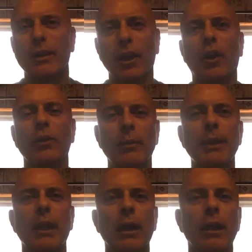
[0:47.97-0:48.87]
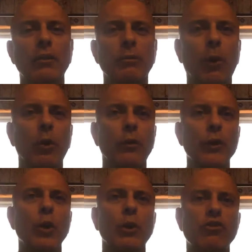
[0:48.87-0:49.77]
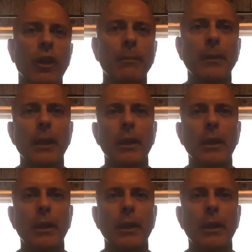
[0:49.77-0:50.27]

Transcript: you know, there'd be a smaller viewership.